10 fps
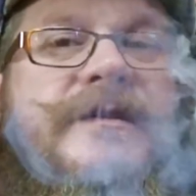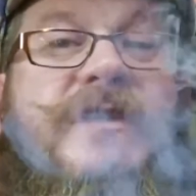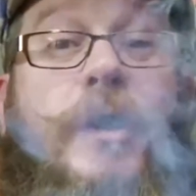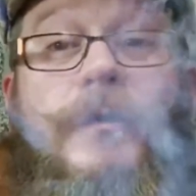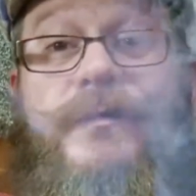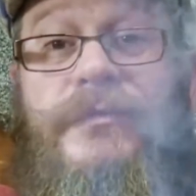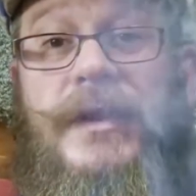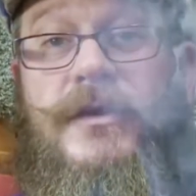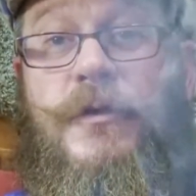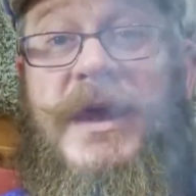So,
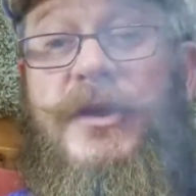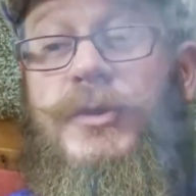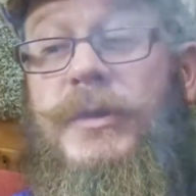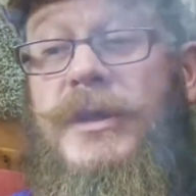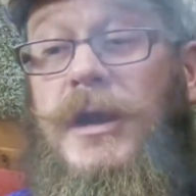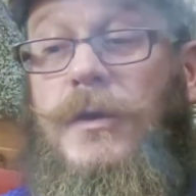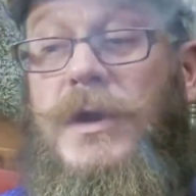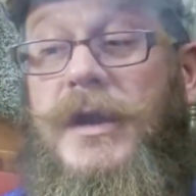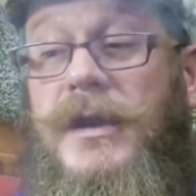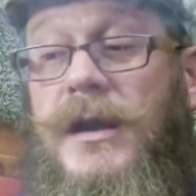no matter who you are,
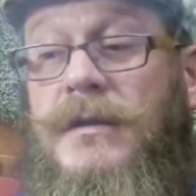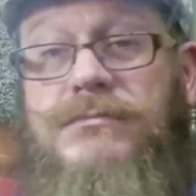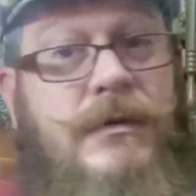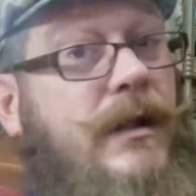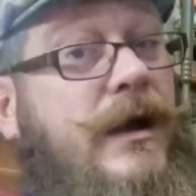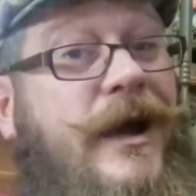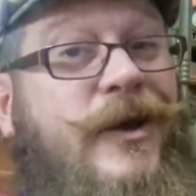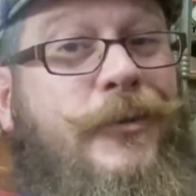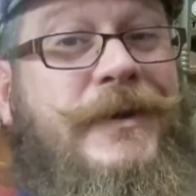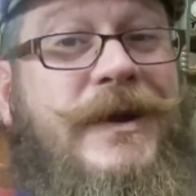where you are, I
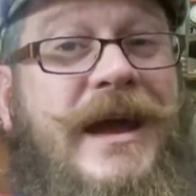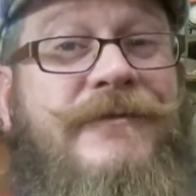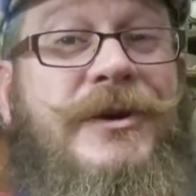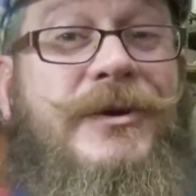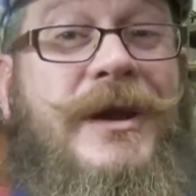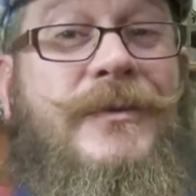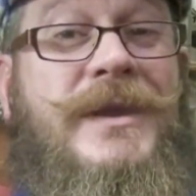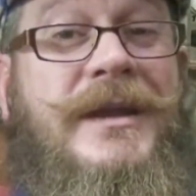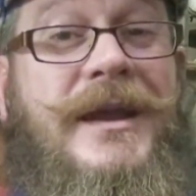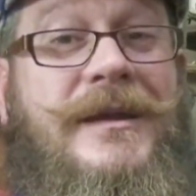hope you're having a great
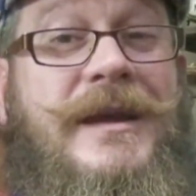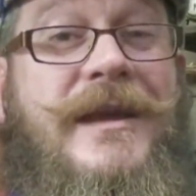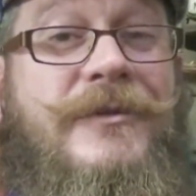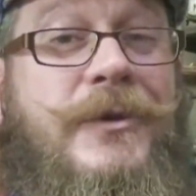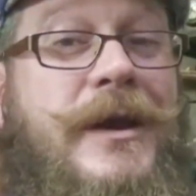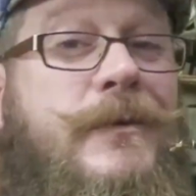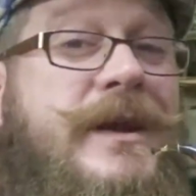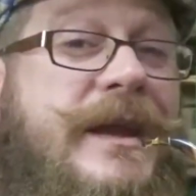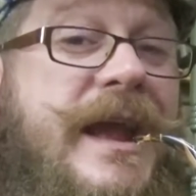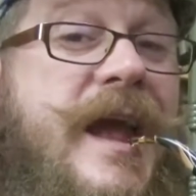weekend and have a great
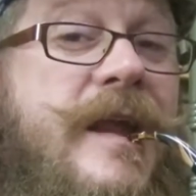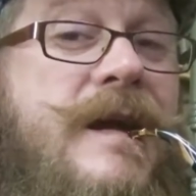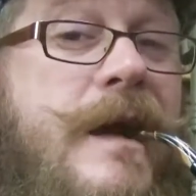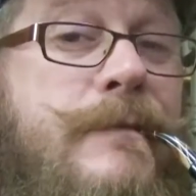week ahead.